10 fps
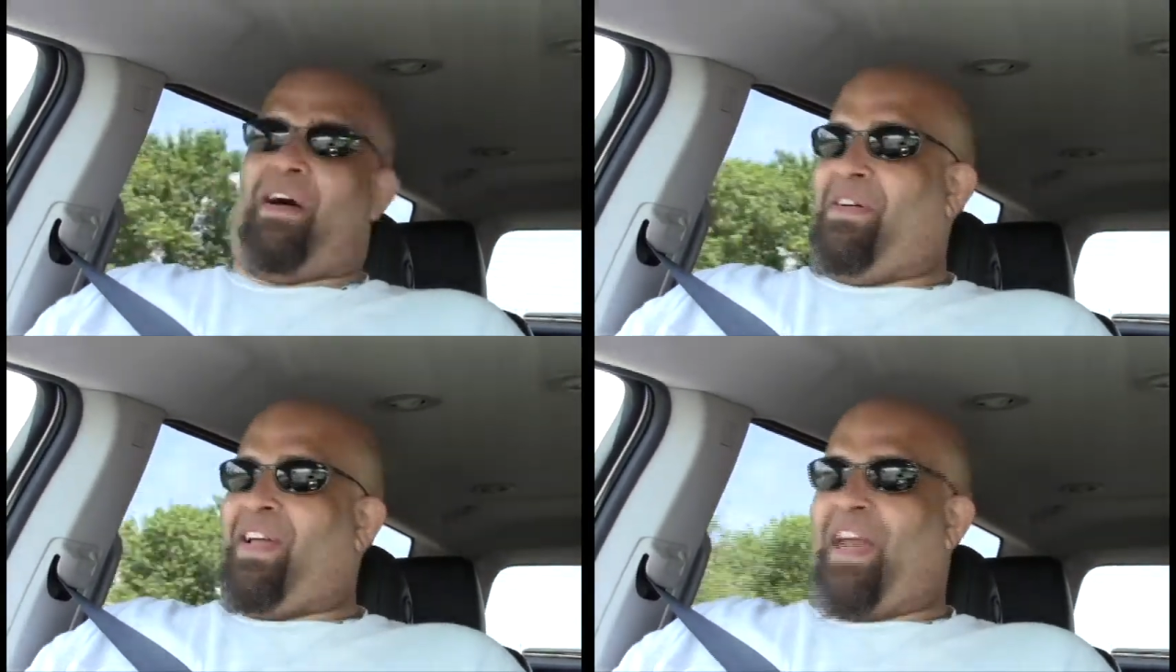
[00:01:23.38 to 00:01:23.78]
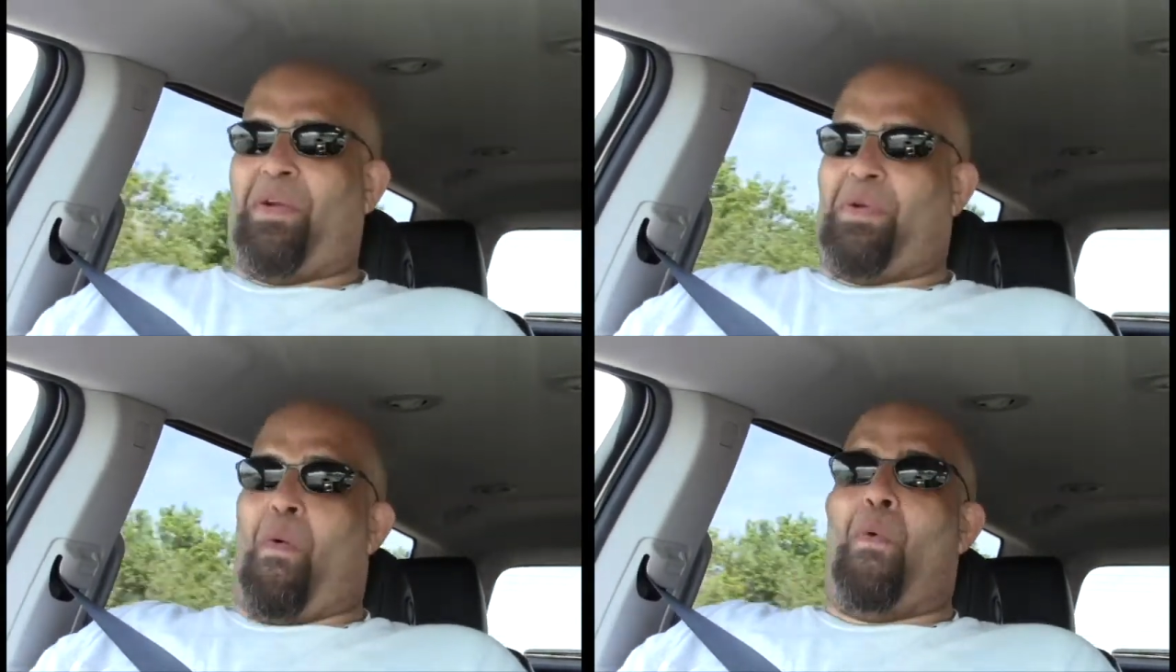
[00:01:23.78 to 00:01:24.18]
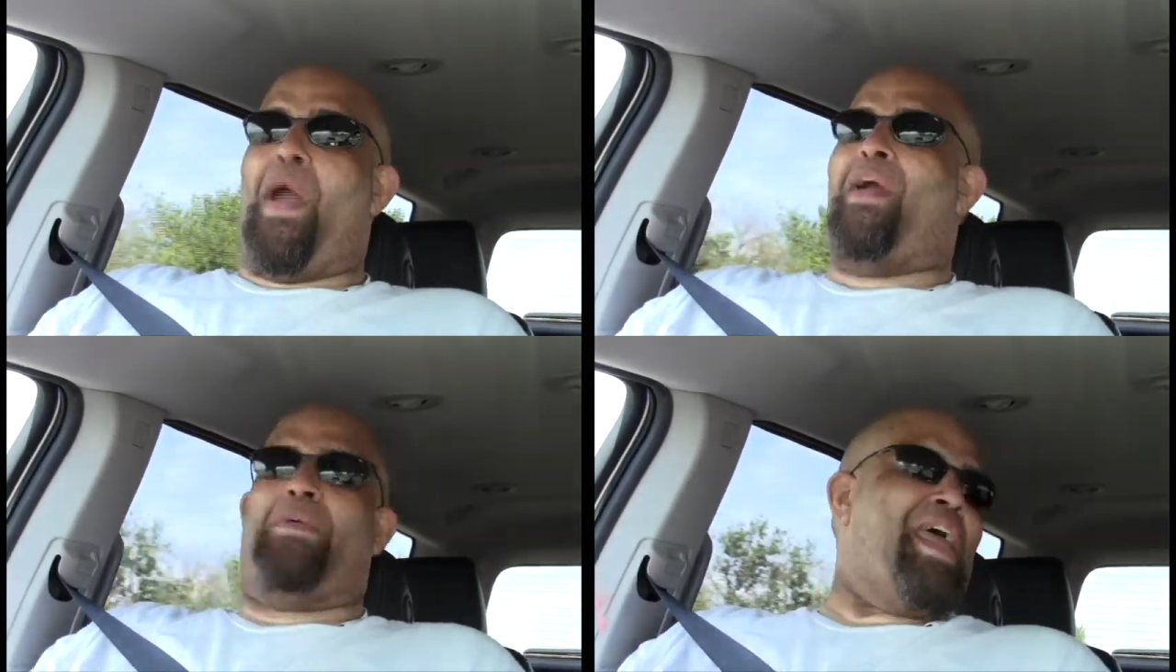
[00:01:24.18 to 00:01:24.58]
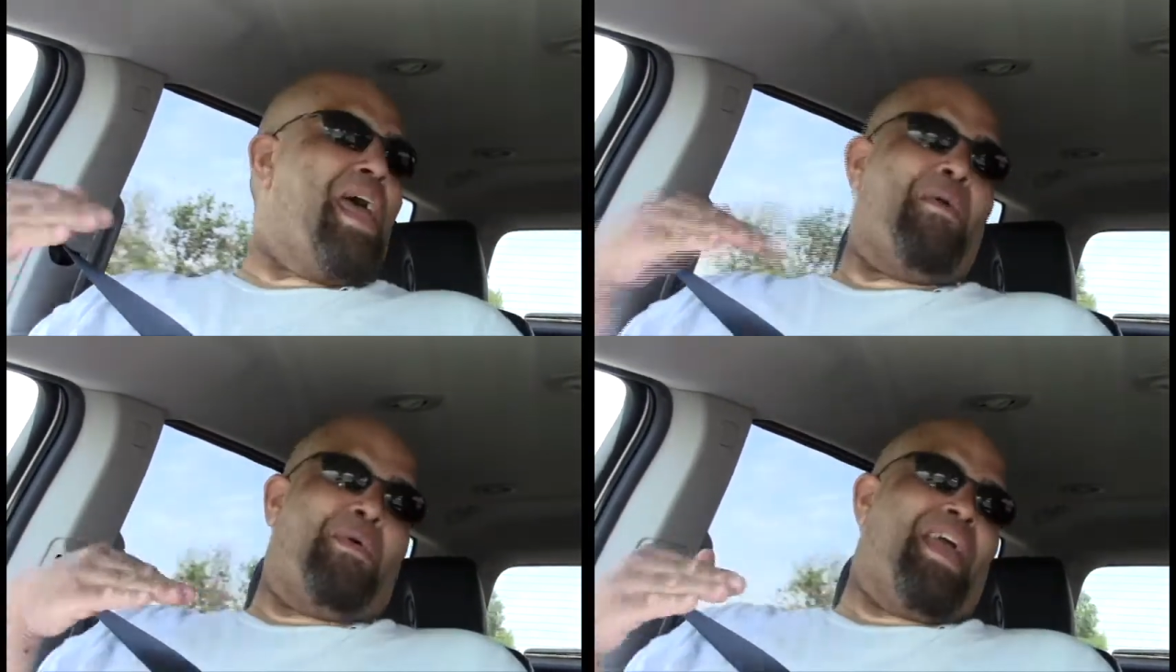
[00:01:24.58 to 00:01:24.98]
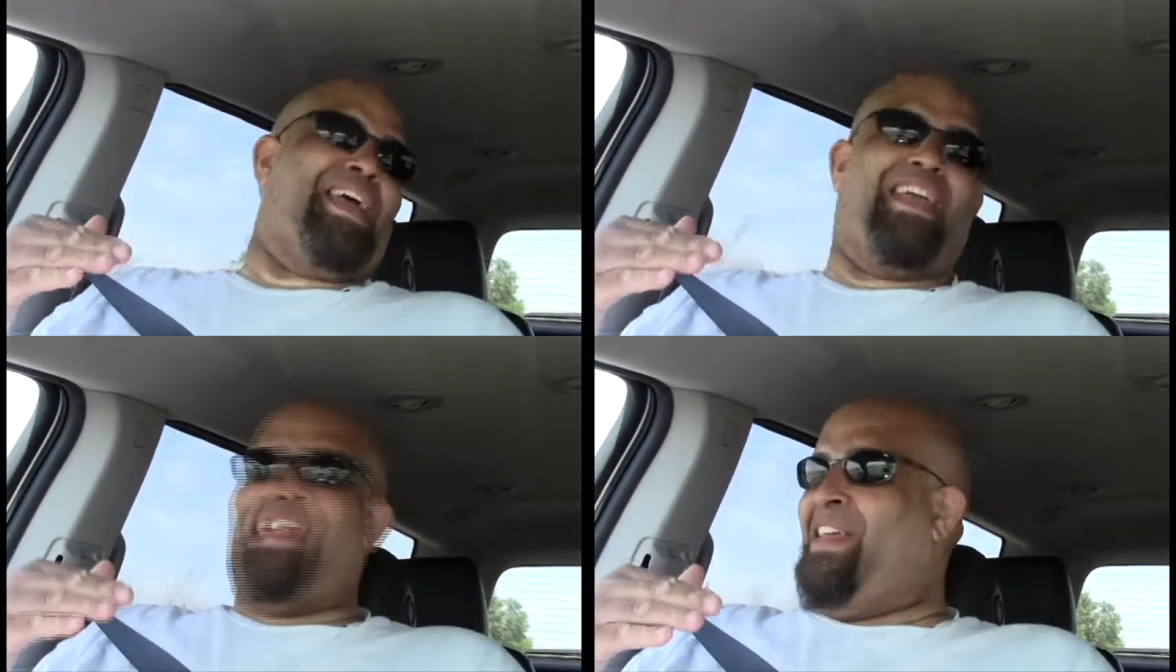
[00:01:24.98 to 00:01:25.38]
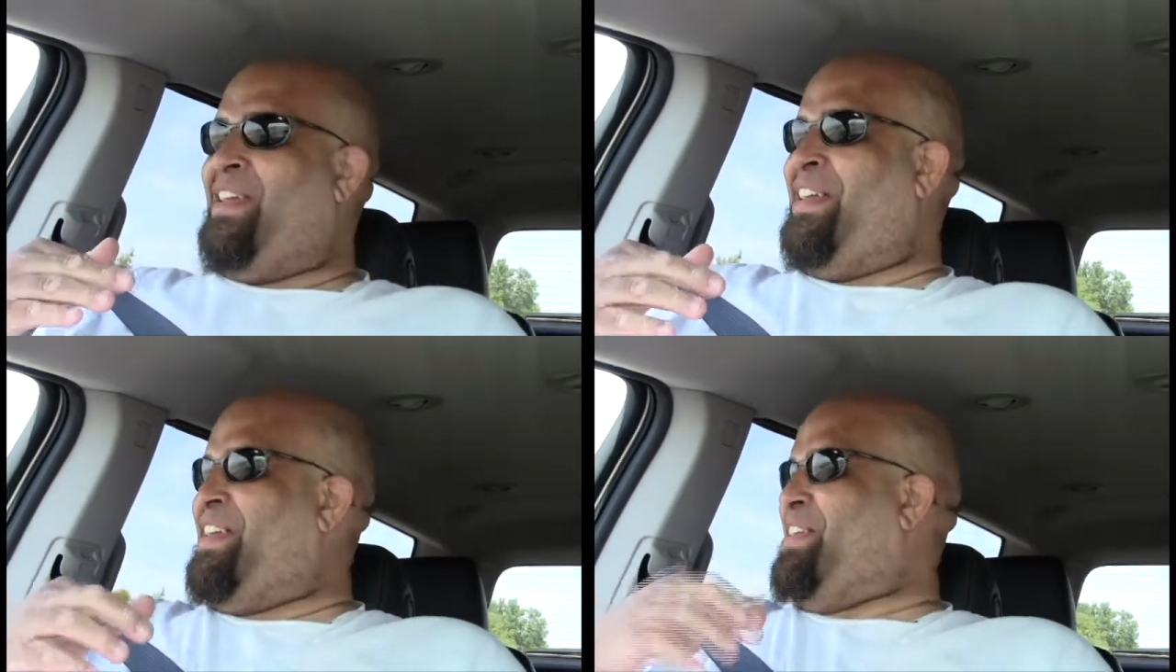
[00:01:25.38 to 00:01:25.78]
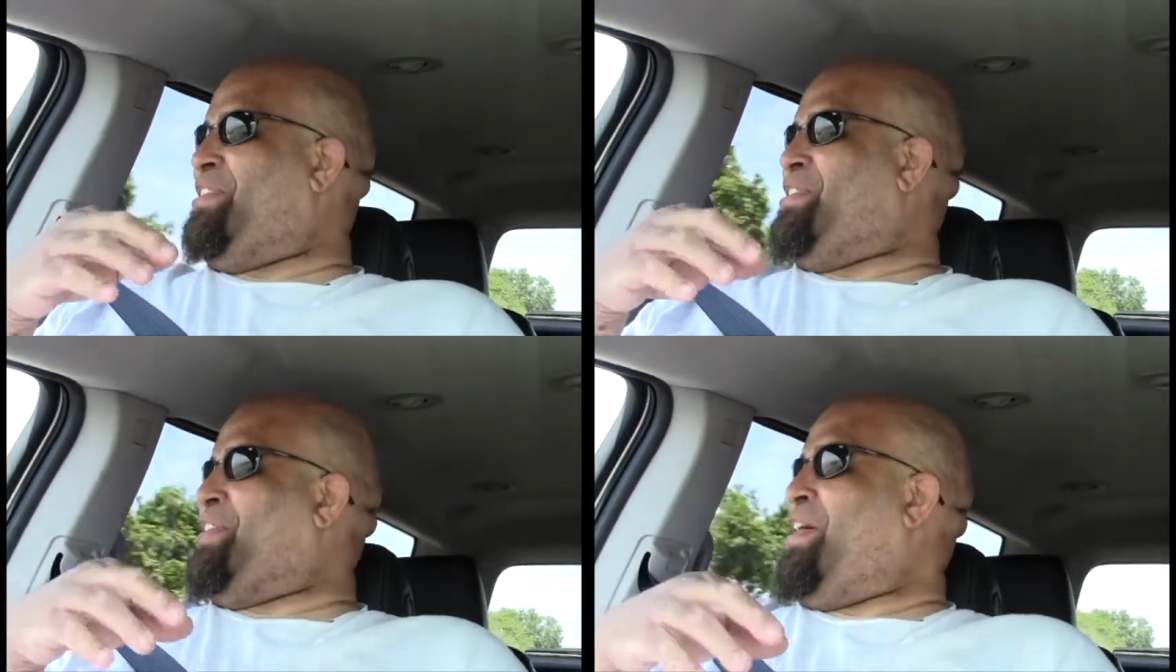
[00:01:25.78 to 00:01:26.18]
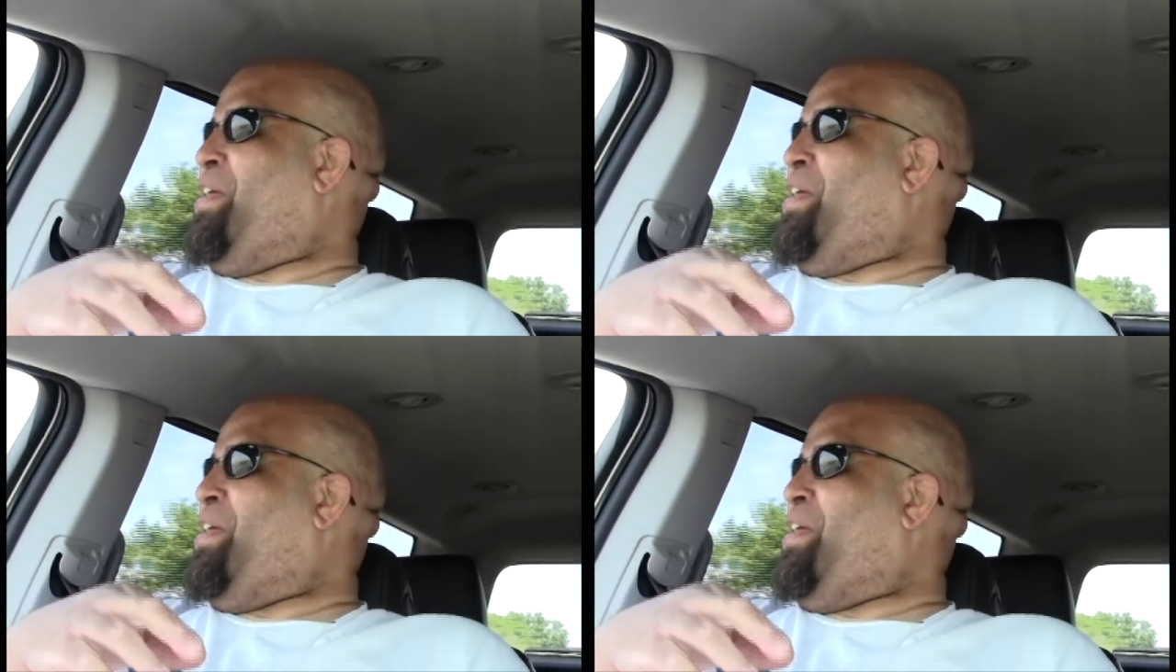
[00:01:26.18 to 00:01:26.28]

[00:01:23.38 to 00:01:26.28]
I don't know where that went. So